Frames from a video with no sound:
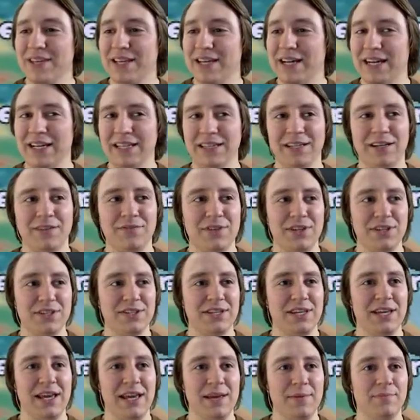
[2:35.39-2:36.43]
I love this
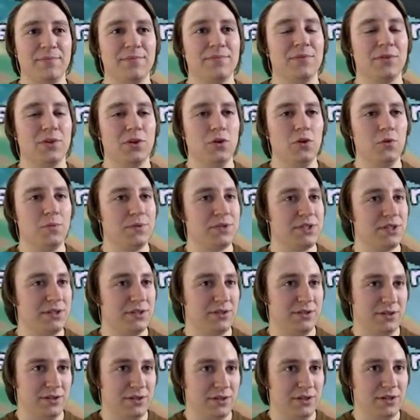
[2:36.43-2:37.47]
game. Oops.
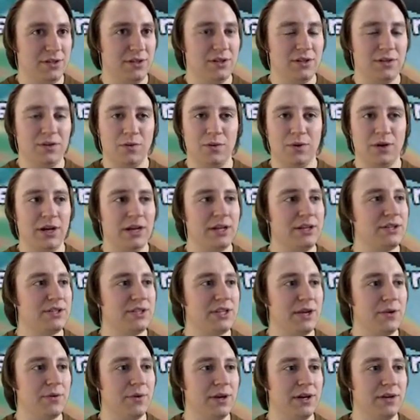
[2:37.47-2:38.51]
What did I just
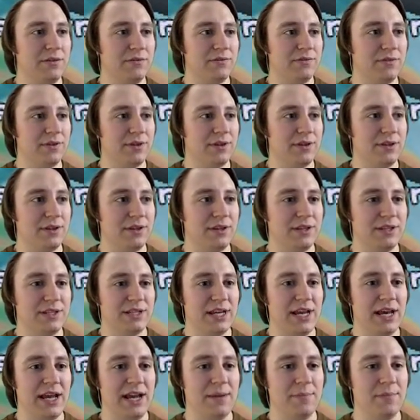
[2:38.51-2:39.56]
get rid of? The
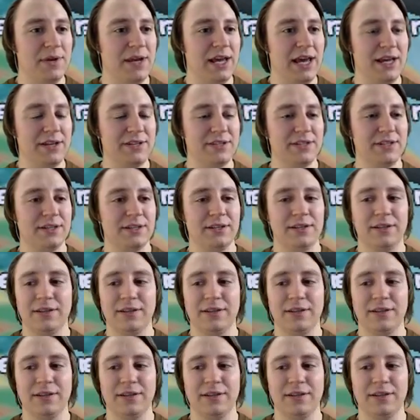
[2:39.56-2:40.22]
Time Net.